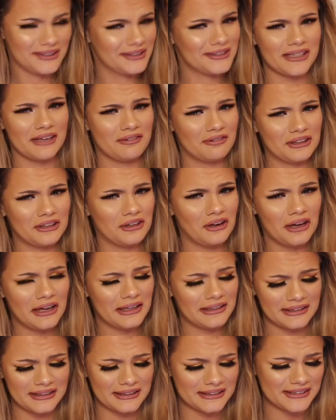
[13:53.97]
Definitely not
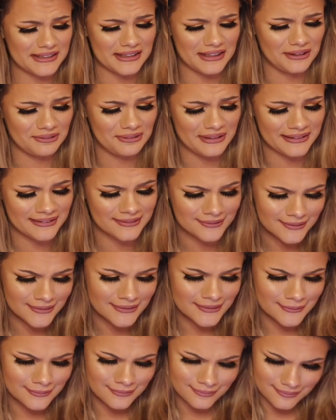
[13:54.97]
elegant, are we?
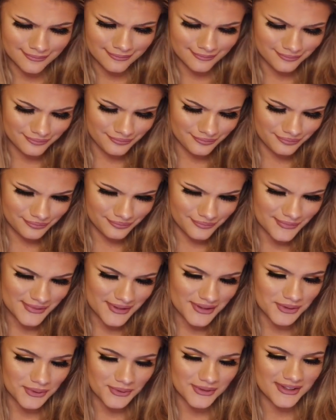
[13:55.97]

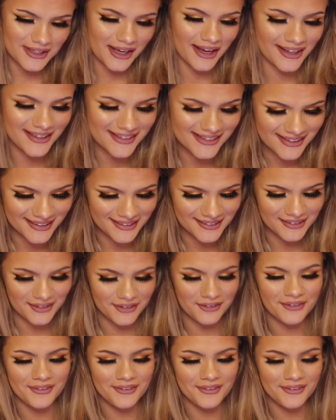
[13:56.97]
So sexy.